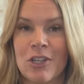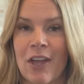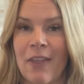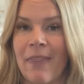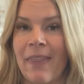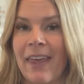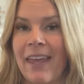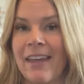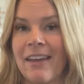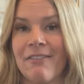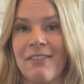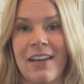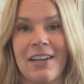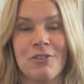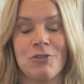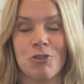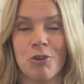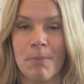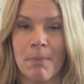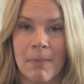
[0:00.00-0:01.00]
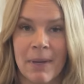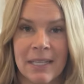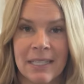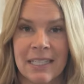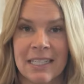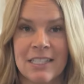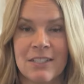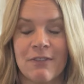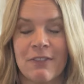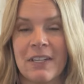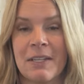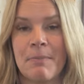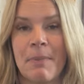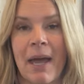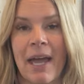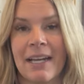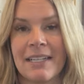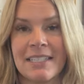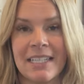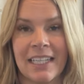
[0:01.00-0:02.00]
and they have had tremendous
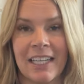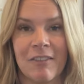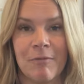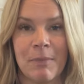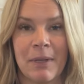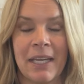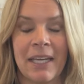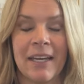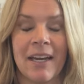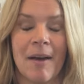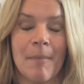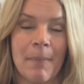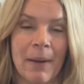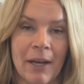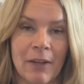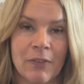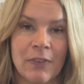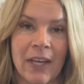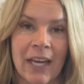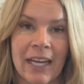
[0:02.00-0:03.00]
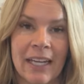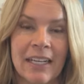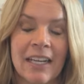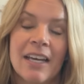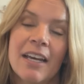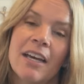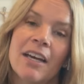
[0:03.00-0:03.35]
feedback to give me about that